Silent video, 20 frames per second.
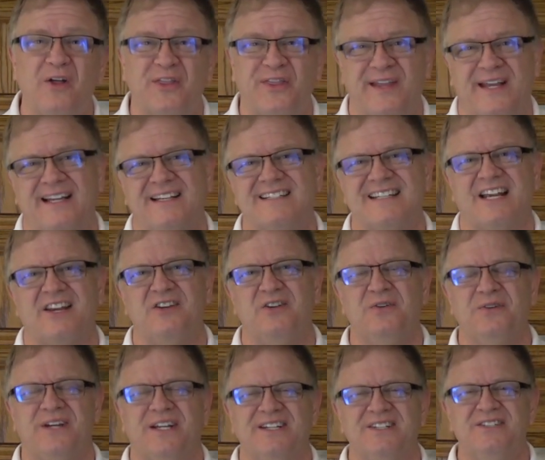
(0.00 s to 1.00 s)
things that
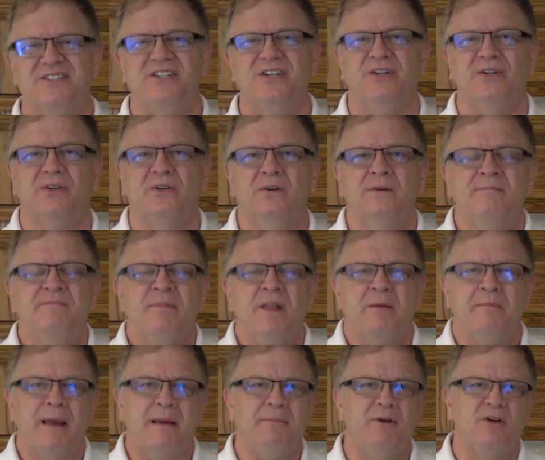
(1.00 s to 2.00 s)
you can do.
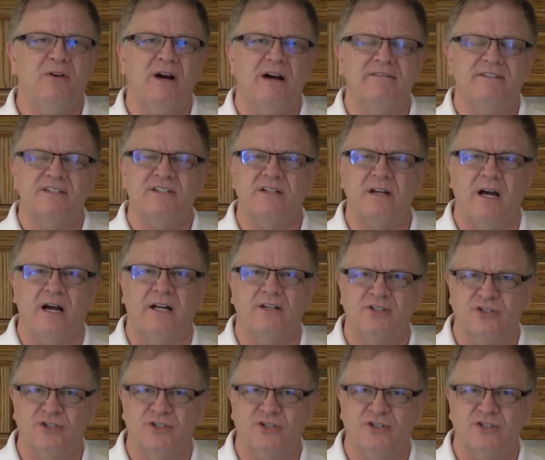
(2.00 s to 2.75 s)
Maybe you have a